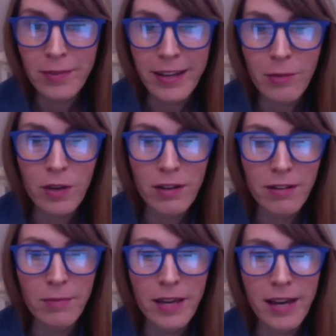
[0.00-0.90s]
and we are
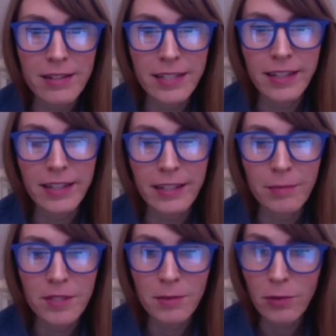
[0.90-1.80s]
going to be asking
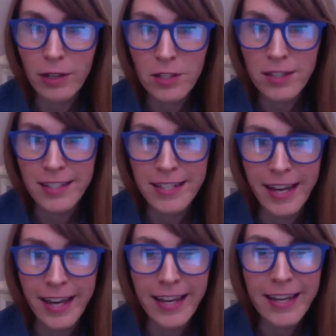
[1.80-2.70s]
him some questions
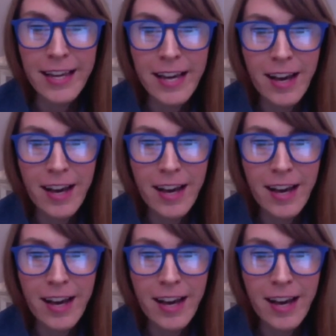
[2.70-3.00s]
today